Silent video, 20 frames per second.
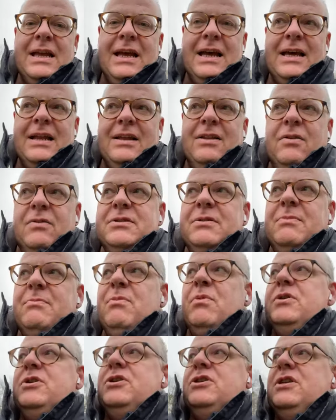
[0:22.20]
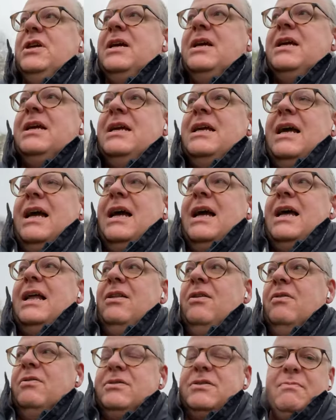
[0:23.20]
lots of moisture,
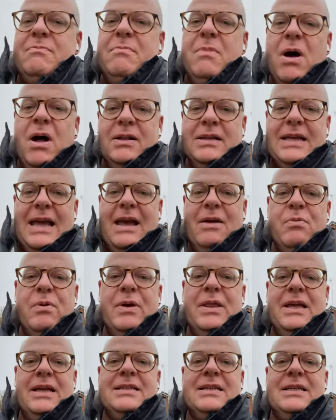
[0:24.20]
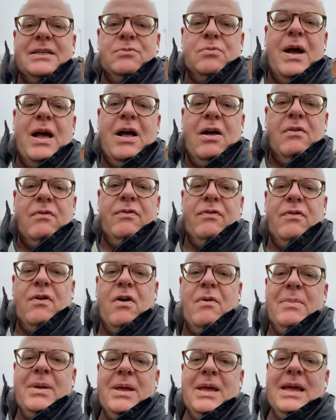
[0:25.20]
lots of mild air with it as well
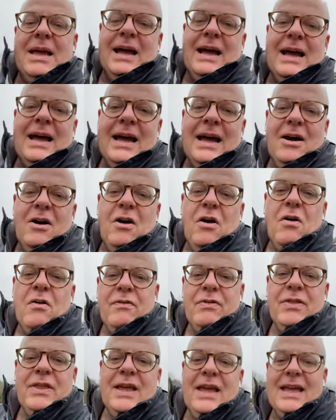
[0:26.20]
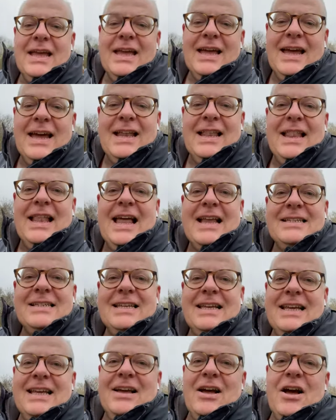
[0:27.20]
from off the
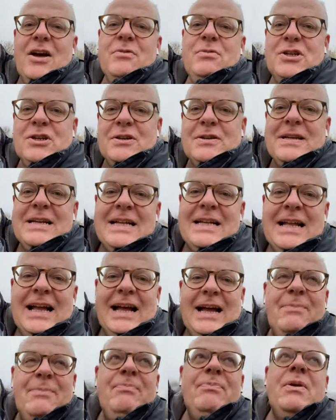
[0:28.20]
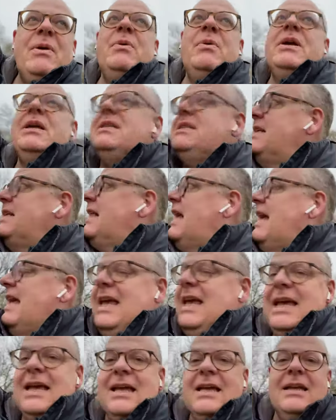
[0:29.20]
Atlantic Ocean, and we can see that
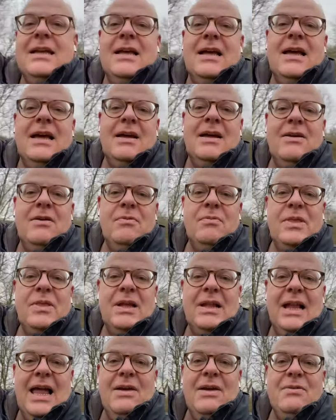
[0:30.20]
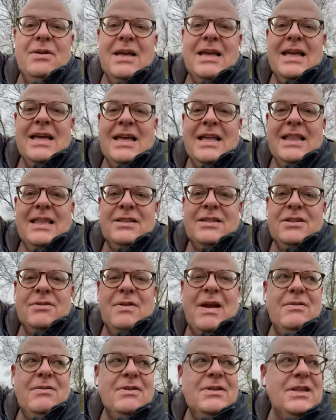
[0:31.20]
here with the cloud that's
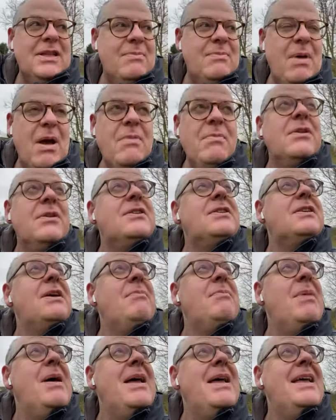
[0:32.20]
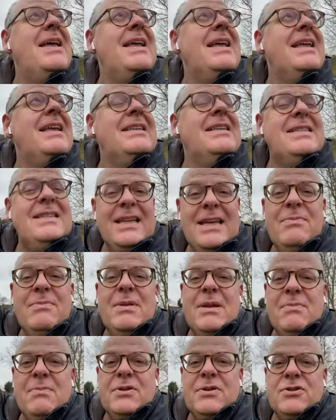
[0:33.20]
around us at the moment. Some deep
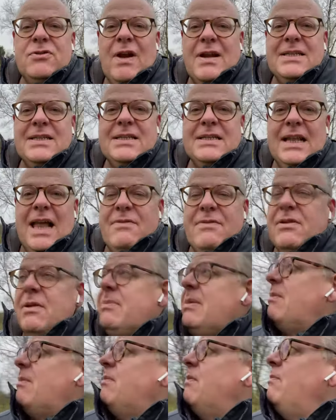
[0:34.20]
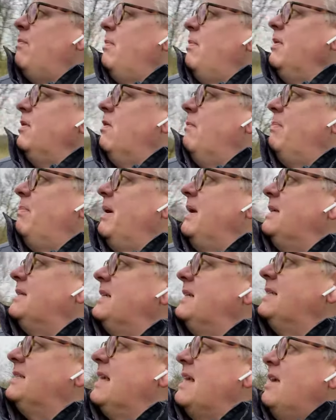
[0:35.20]
nimbus stratus cloud up there. We've probably got
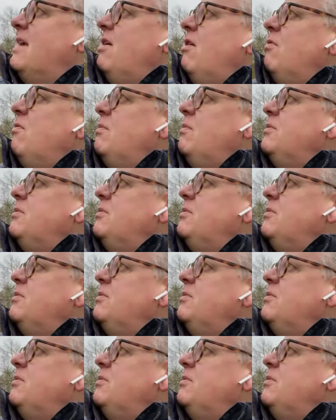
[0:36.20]
bases, or what would